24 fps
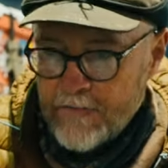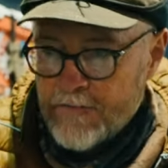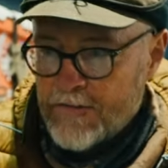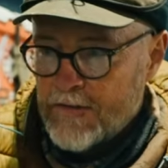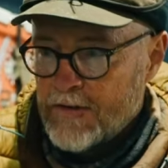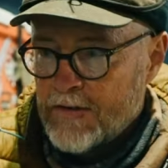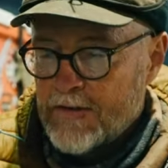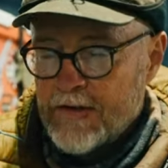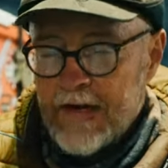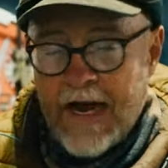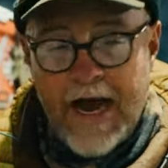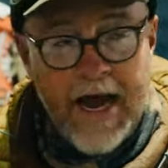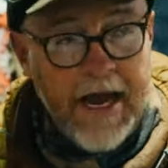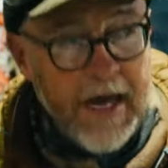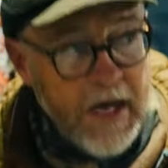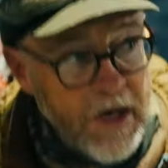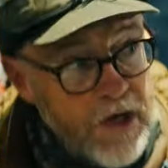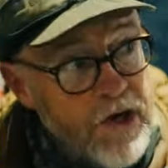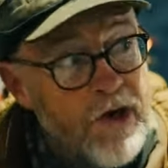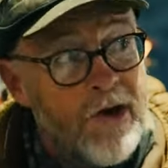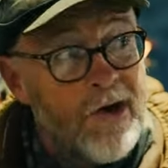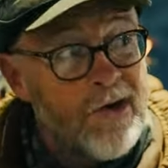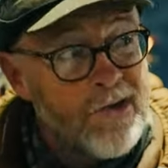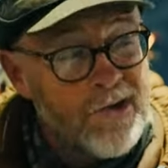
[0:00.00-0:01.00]
six, eight
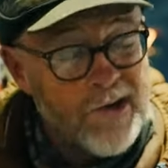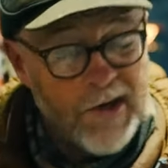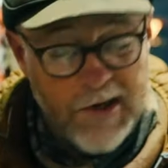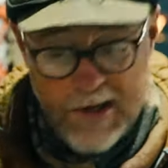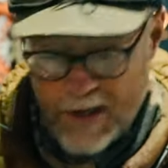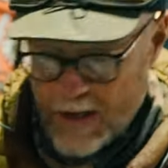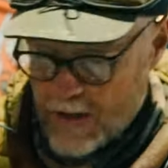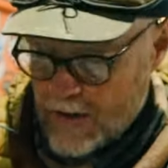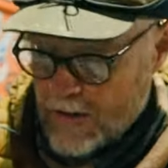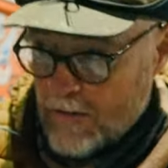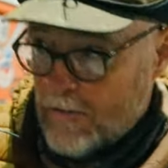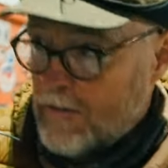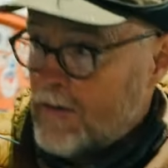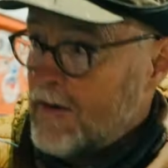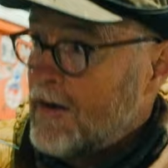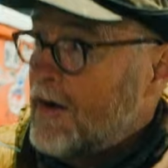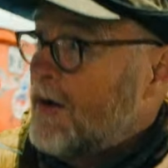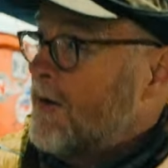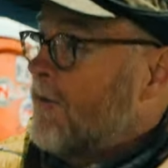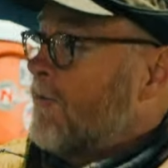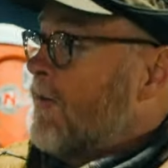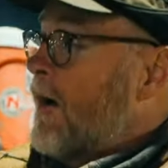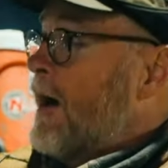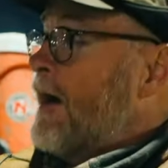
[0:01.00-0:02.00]
years ago,
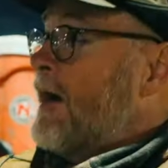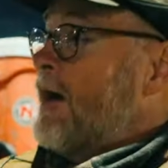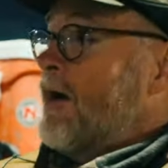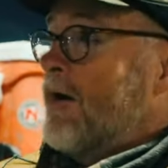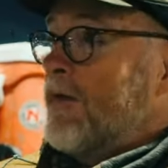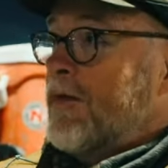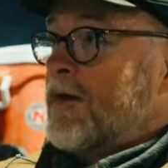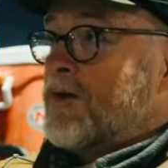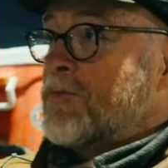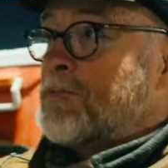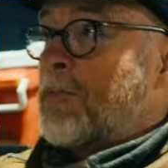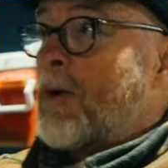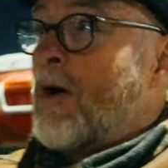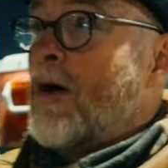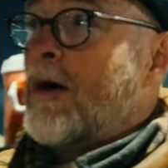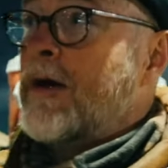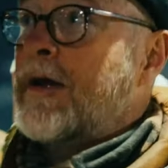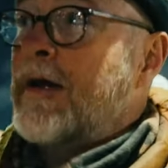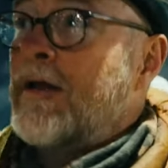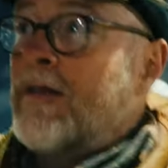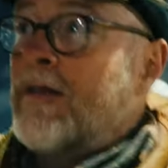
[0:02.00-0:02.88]
right here in this parking